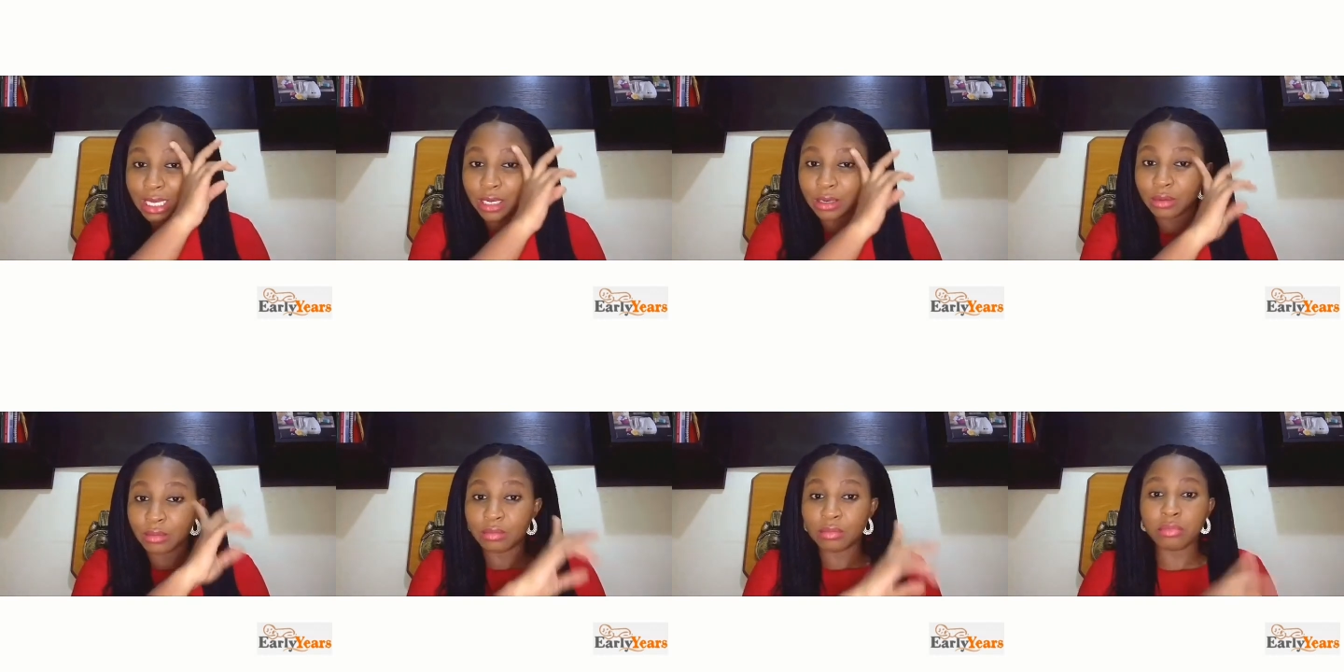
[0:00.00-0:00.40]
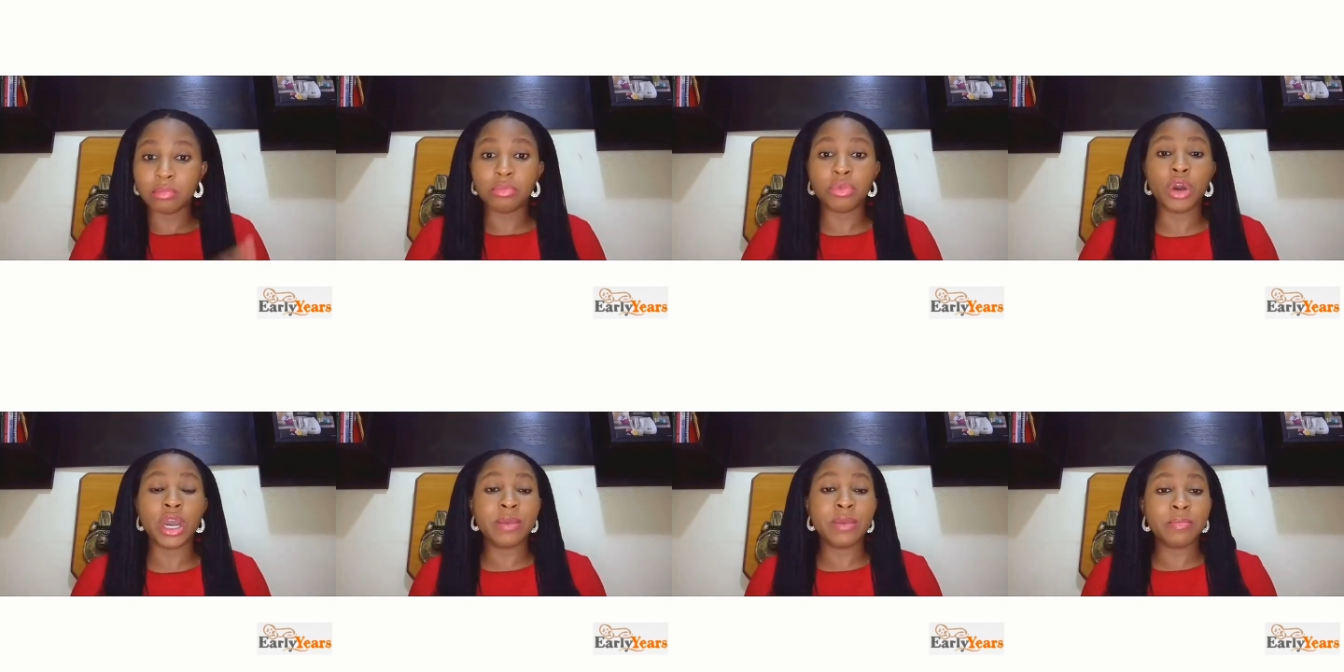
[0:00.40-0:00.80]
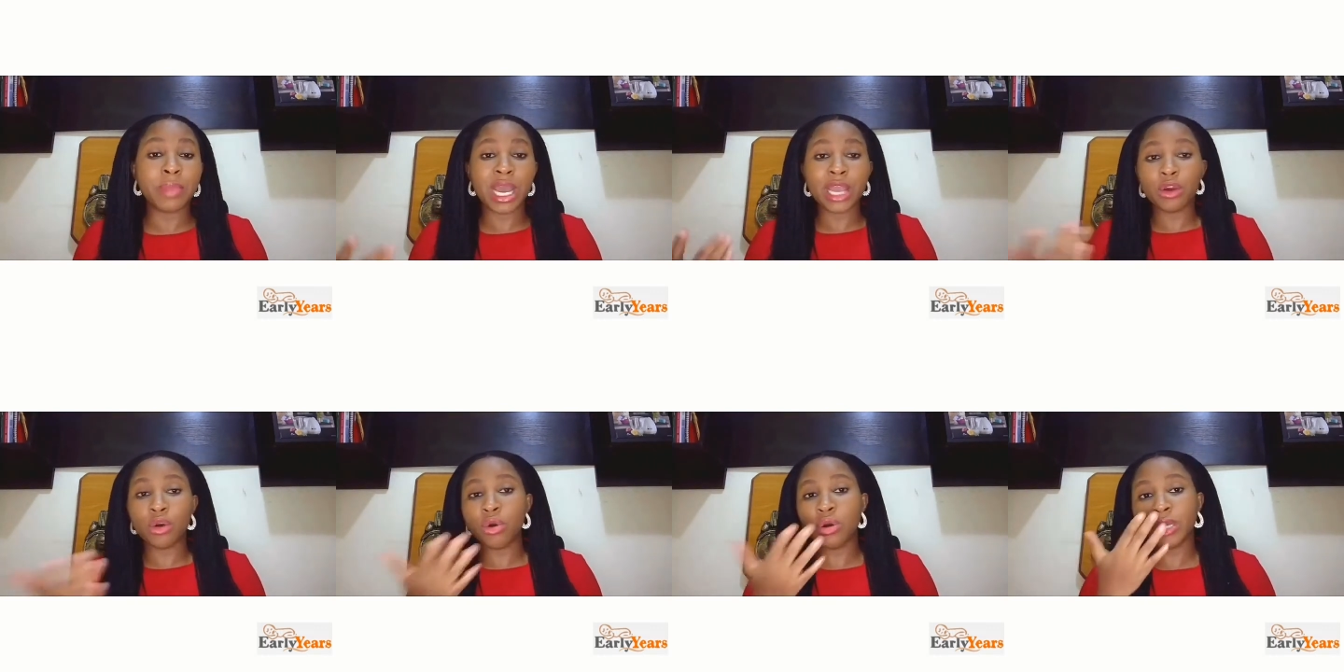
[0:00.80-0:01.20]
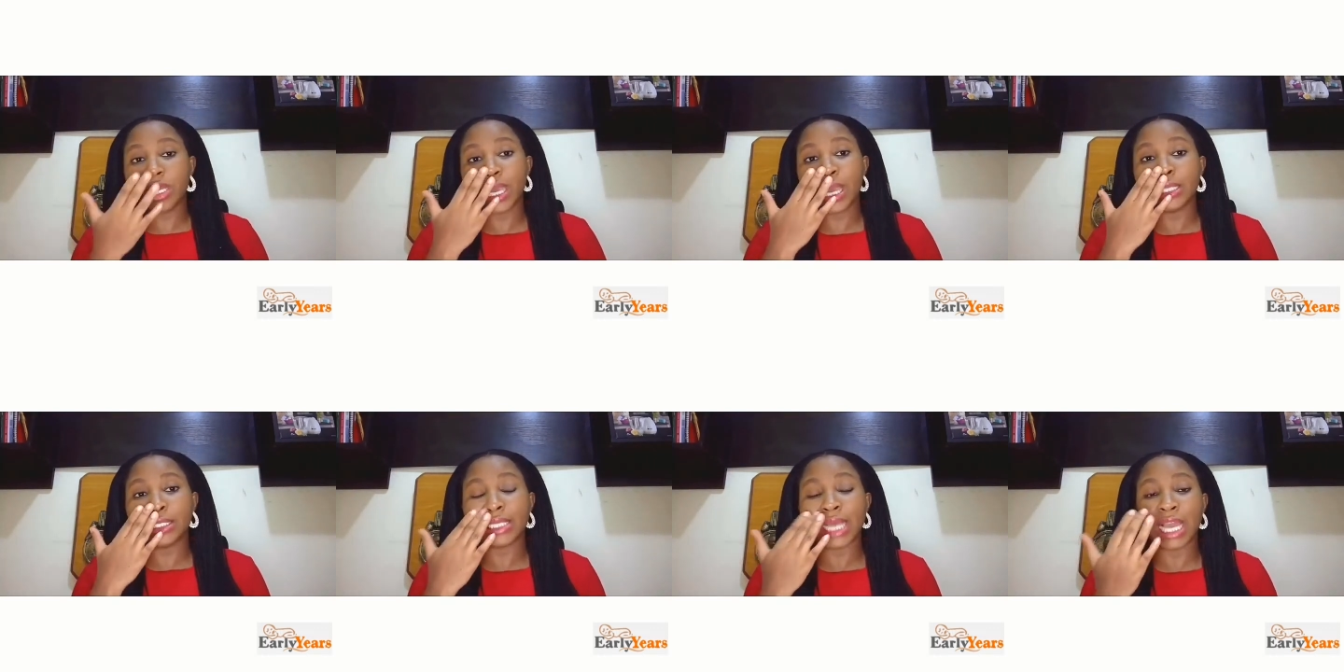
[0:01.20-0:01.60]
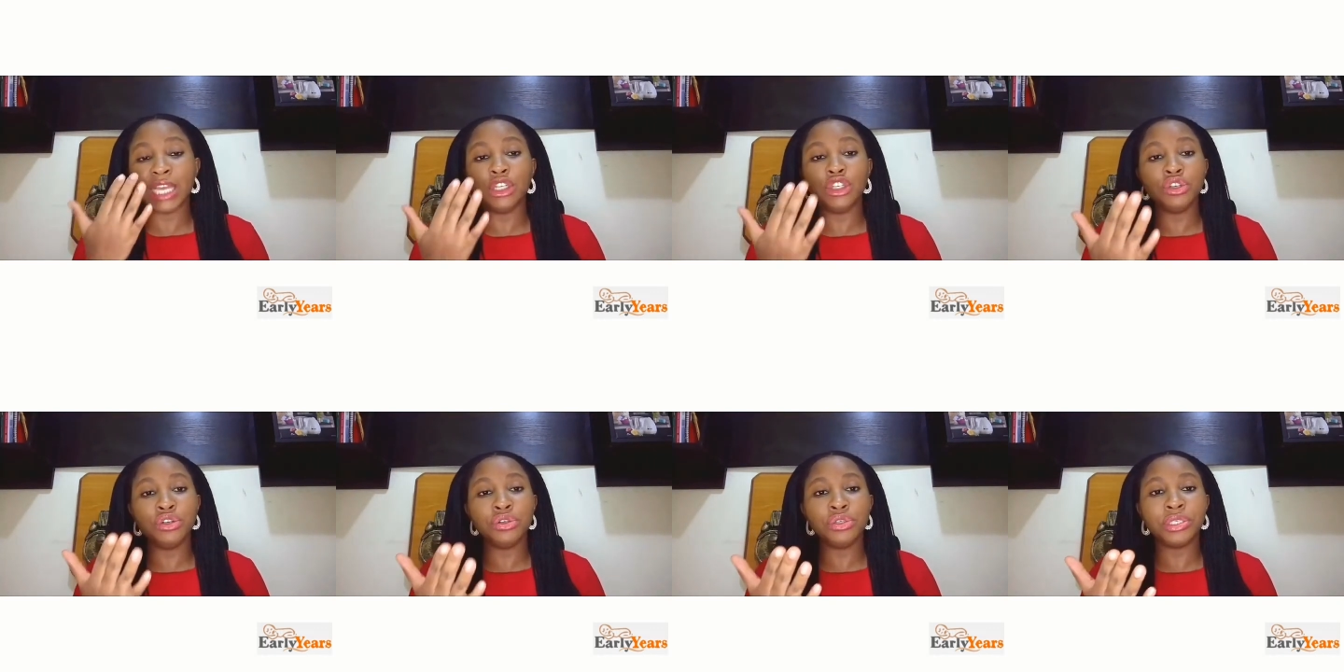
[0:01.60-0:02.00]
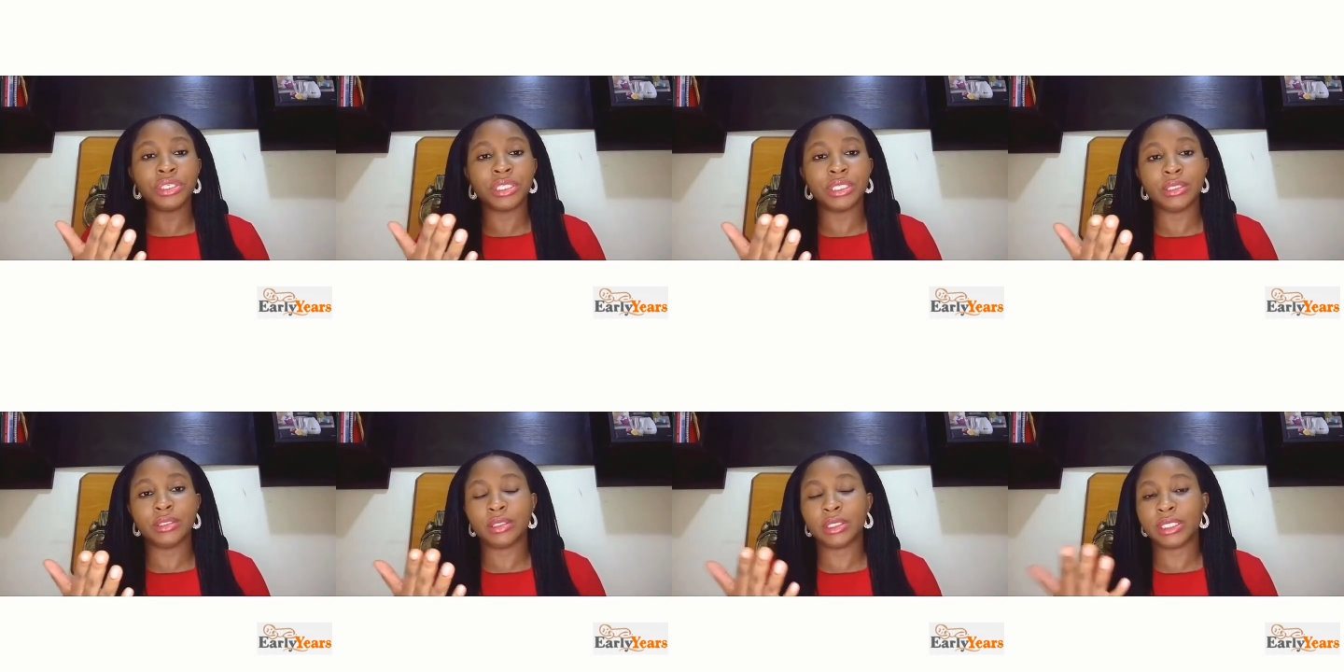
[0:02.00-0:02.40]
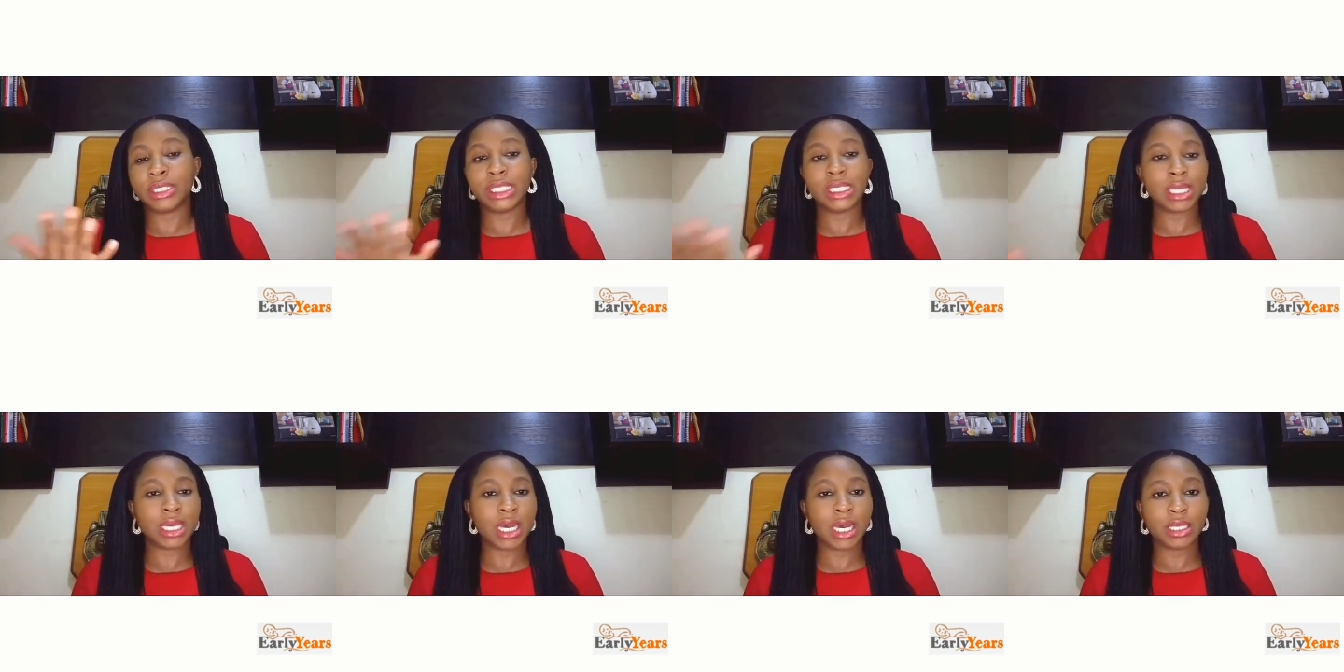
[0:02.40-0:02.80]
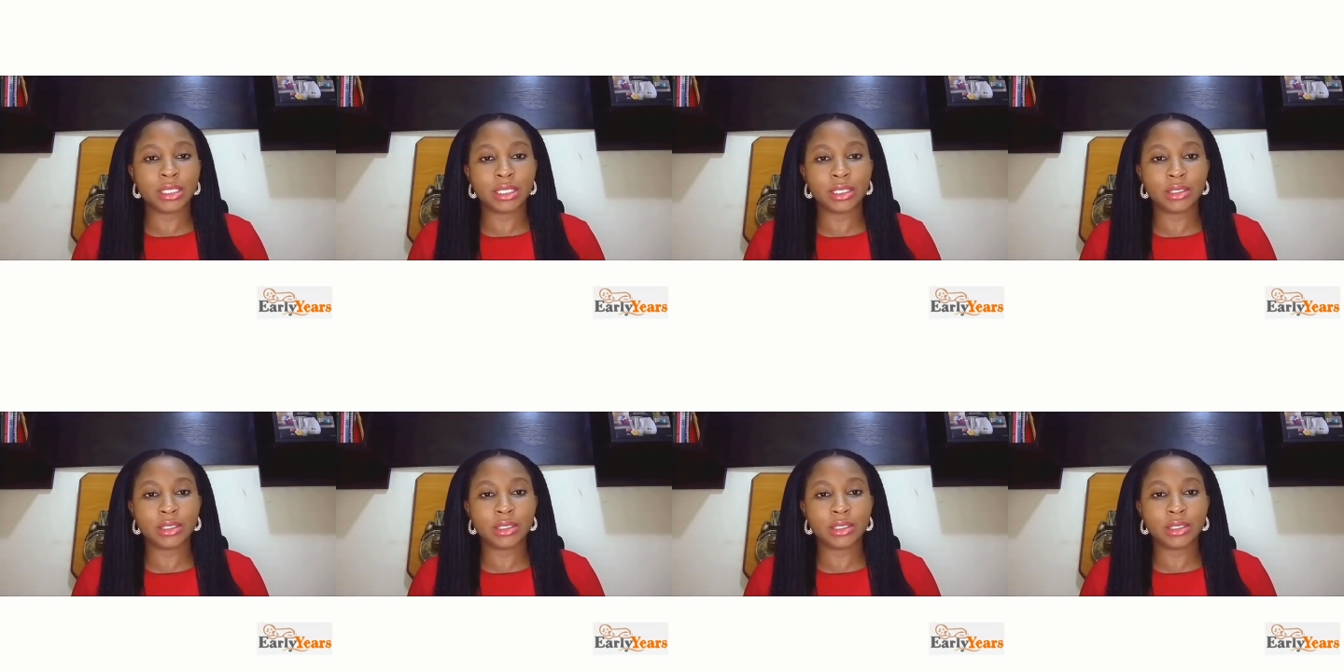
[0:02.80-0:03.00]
but in my own case I used stickers.